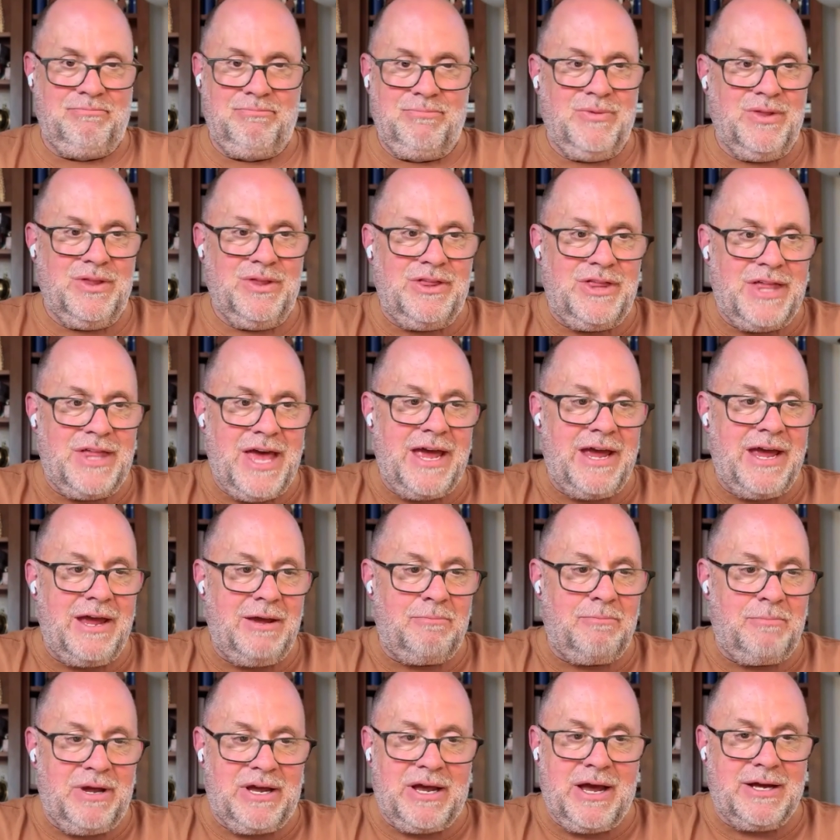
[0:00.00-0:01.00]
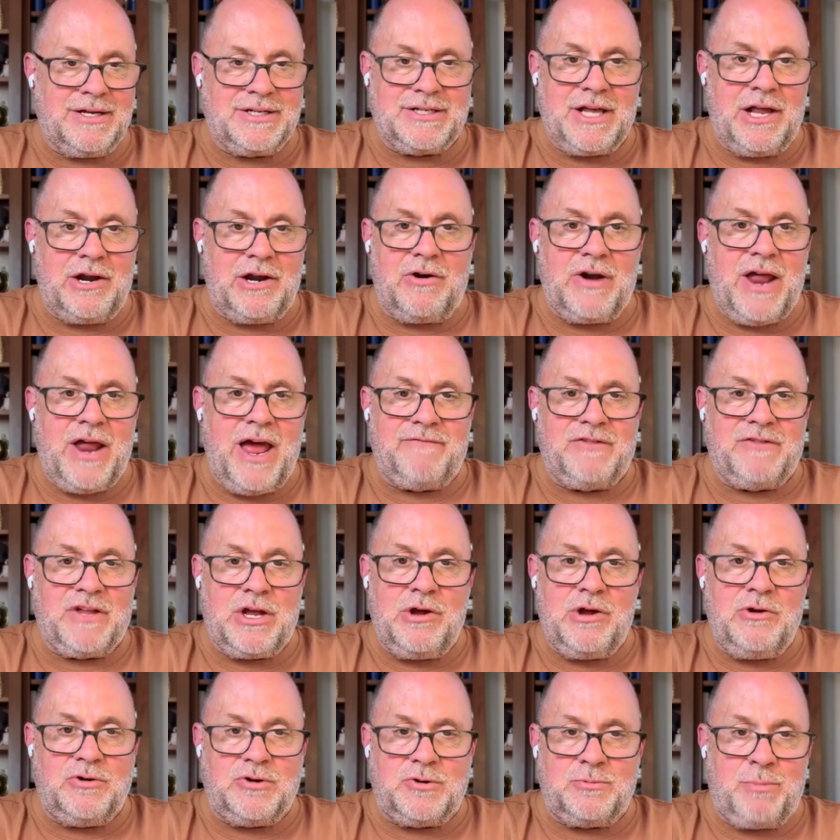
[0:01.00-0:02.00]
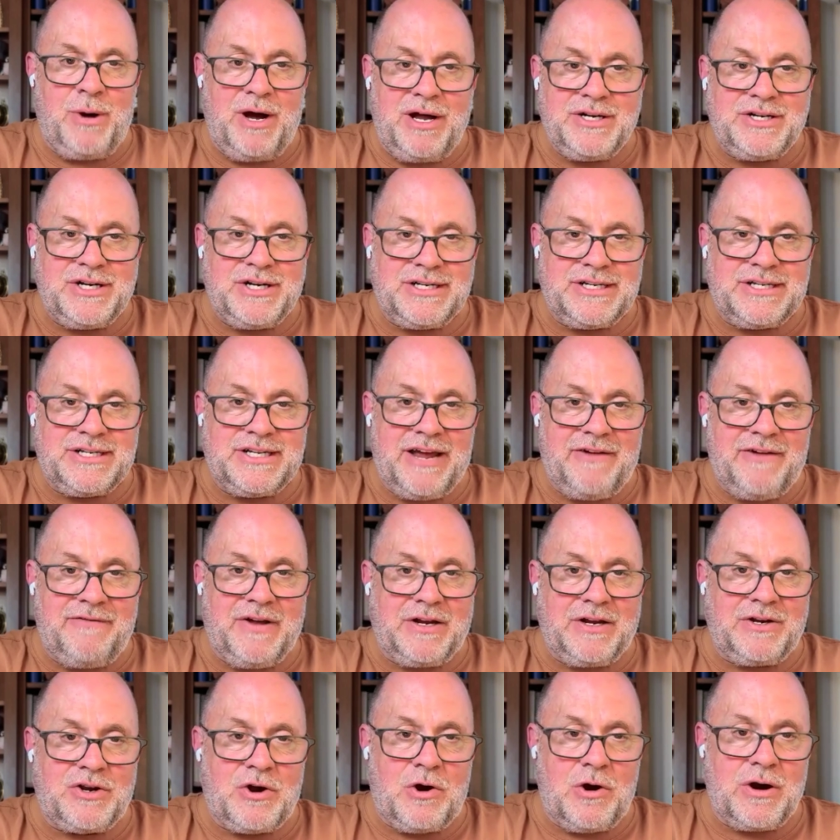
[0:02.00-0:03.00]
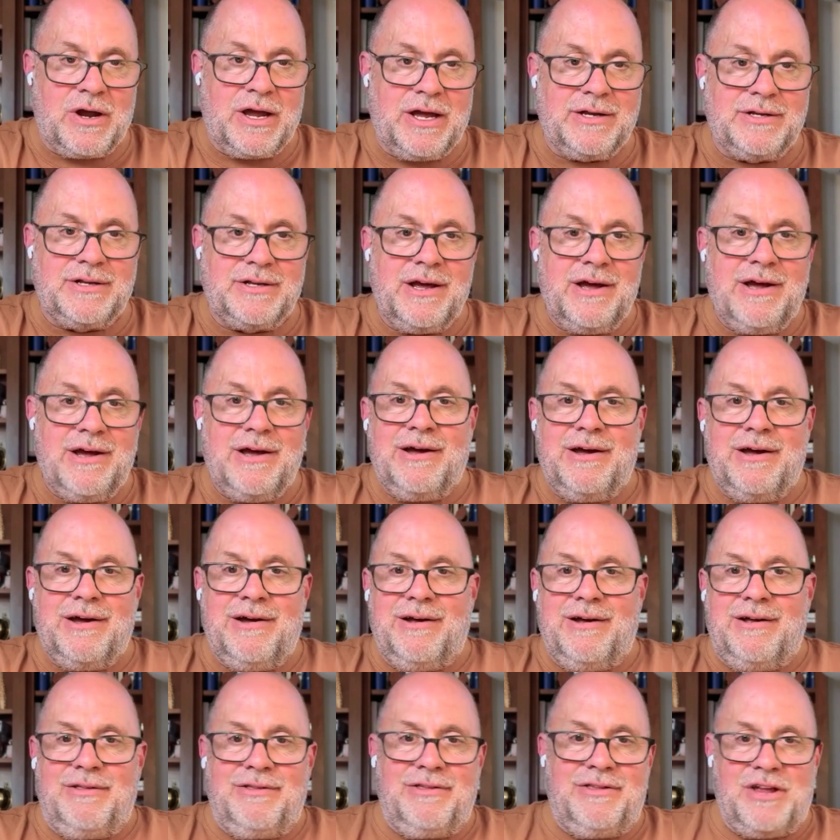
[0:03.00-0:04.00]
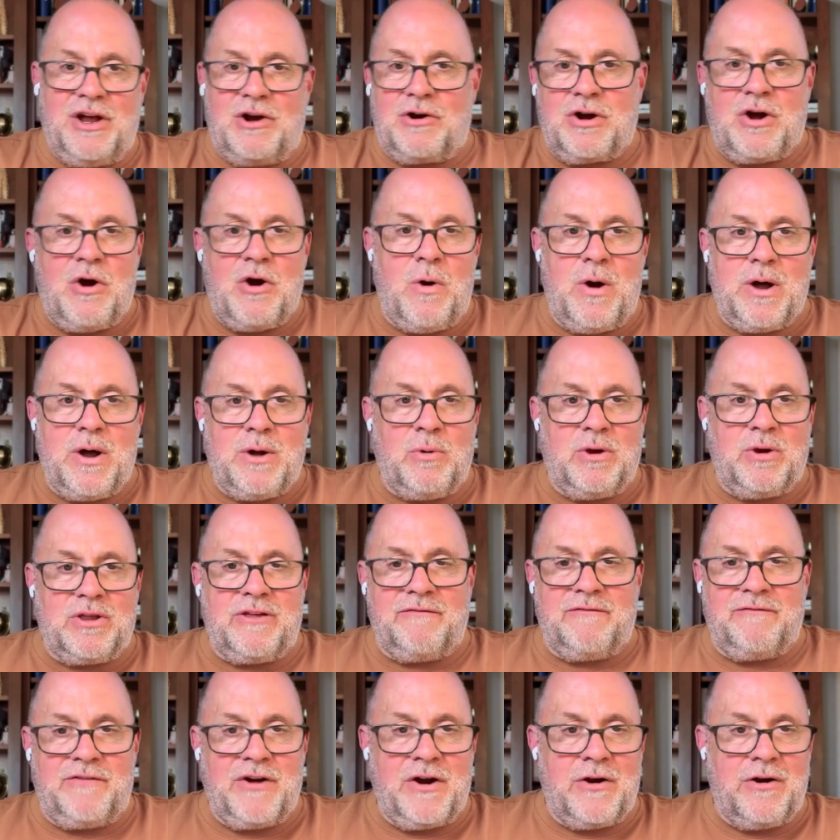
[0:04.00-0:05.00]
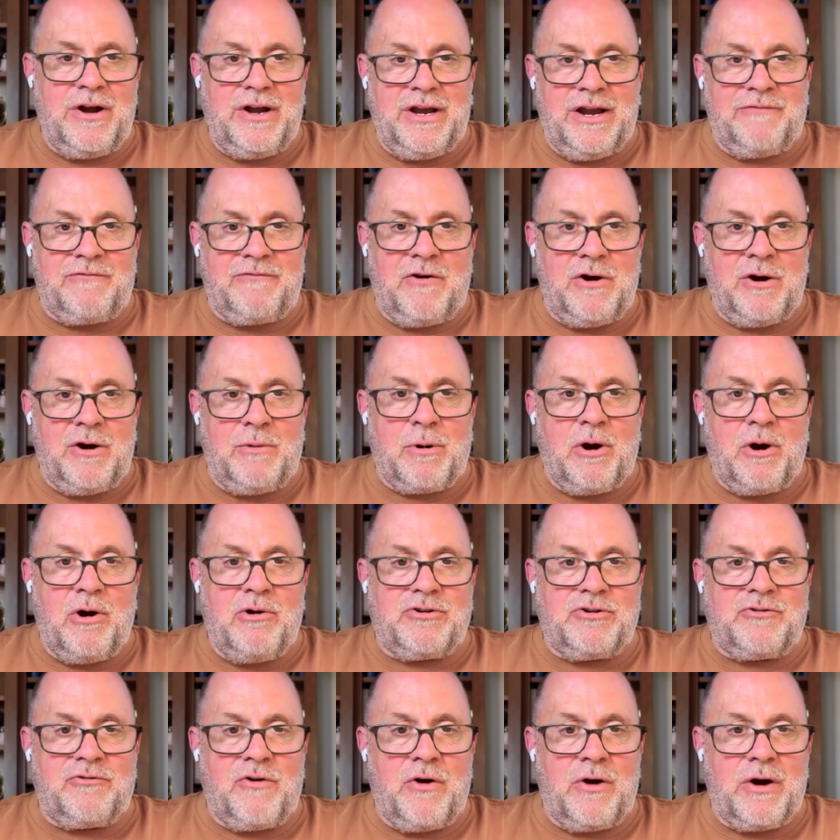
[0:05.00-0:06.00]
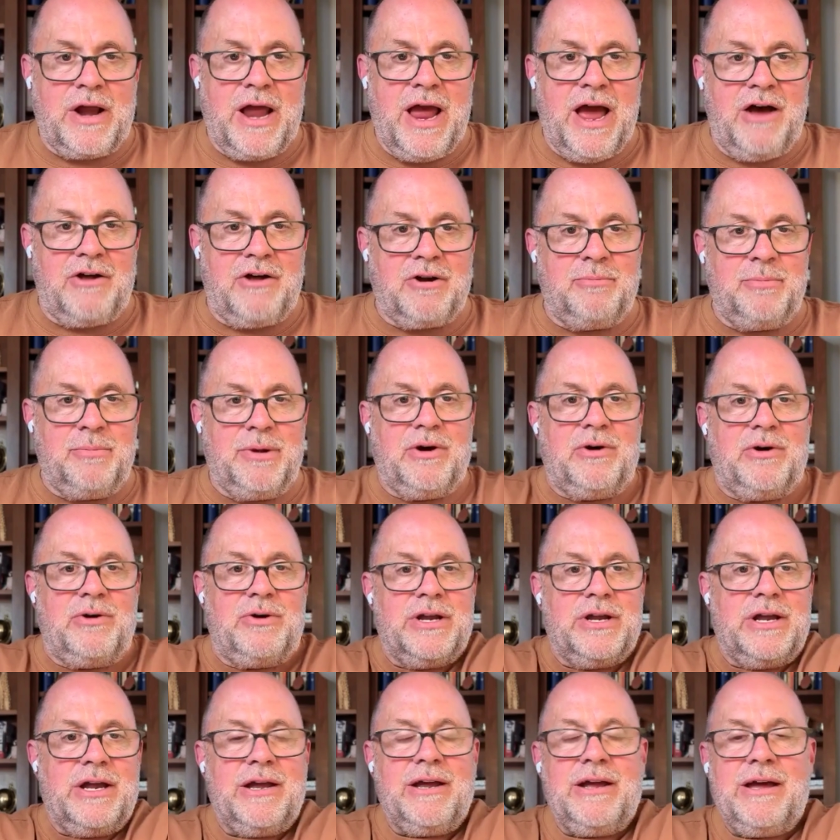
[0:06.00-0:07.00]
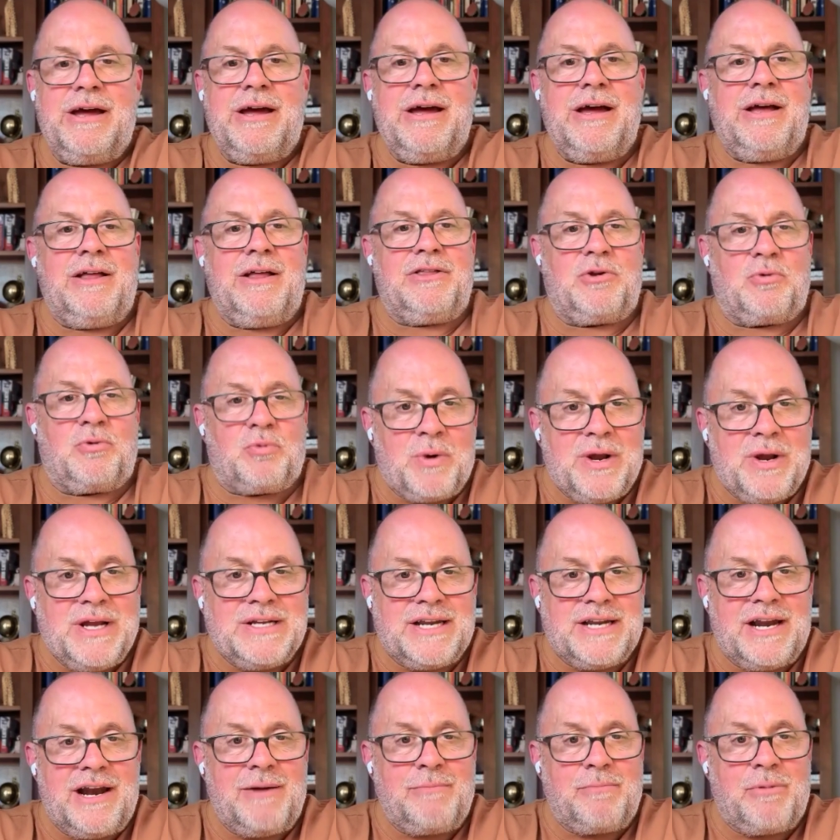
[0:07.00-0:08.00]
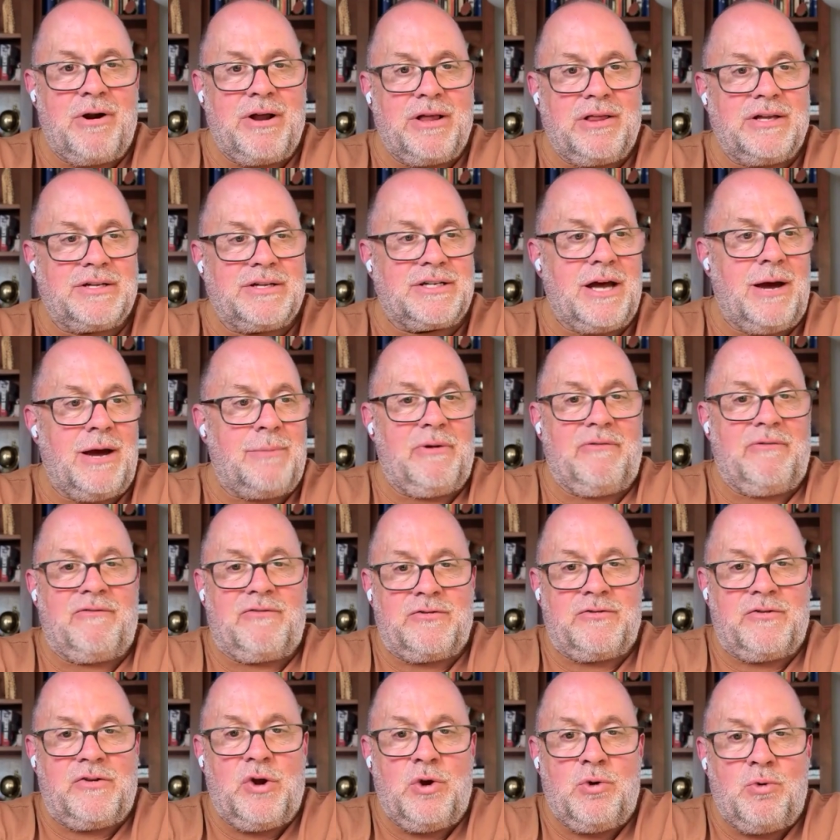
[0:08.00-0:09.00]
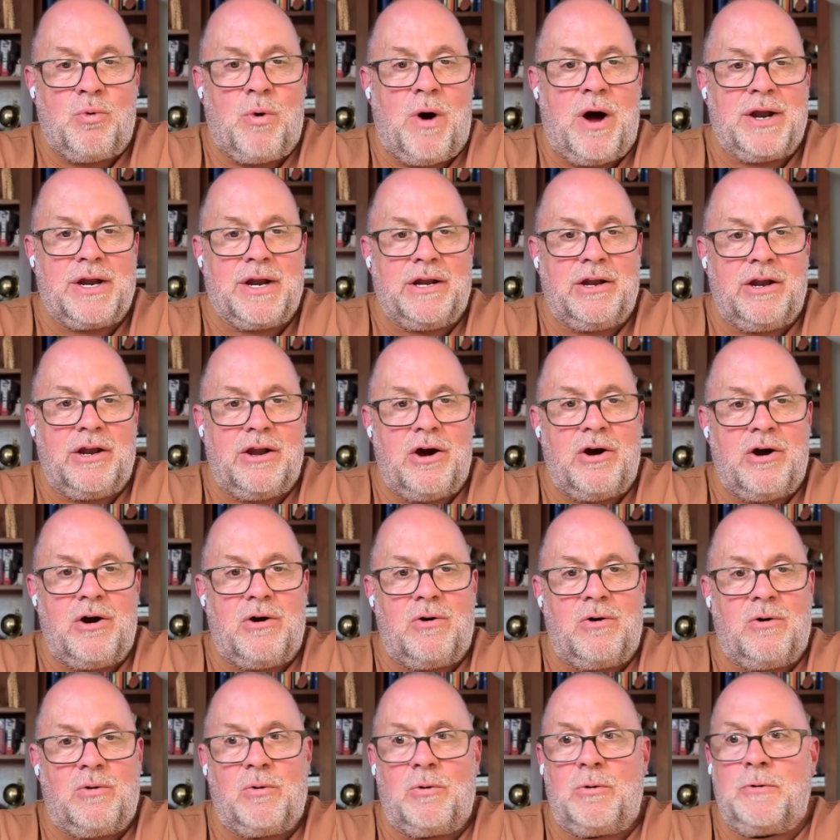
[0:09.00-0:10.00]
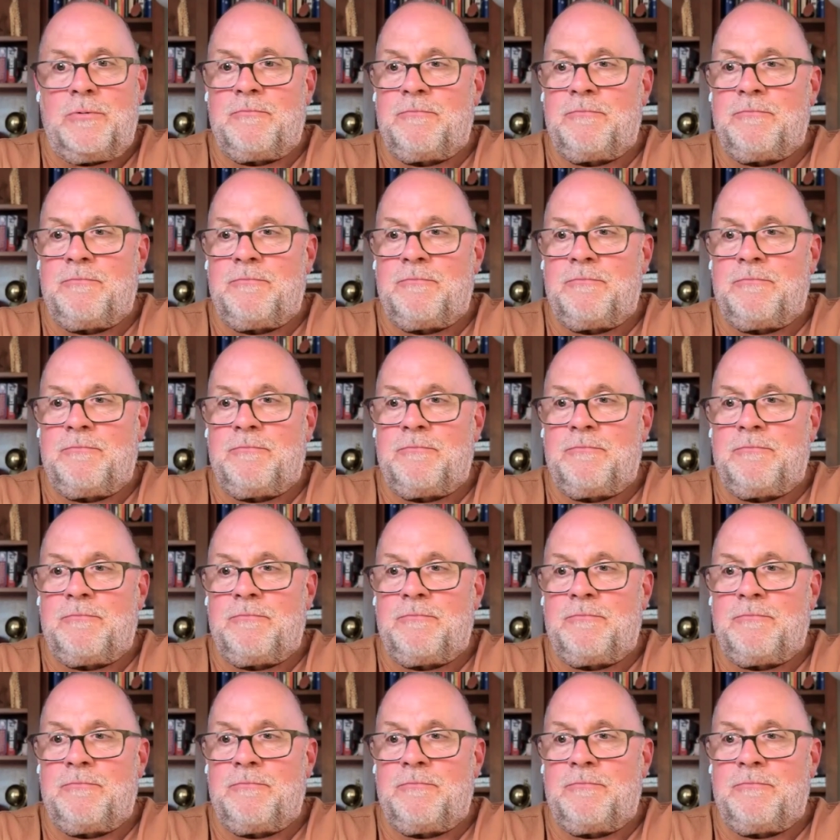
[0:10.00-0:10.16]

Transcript: Because they don't have the huge budget saving target, they're going with a very different approach for accountability. The reason I bring this up, if you want to know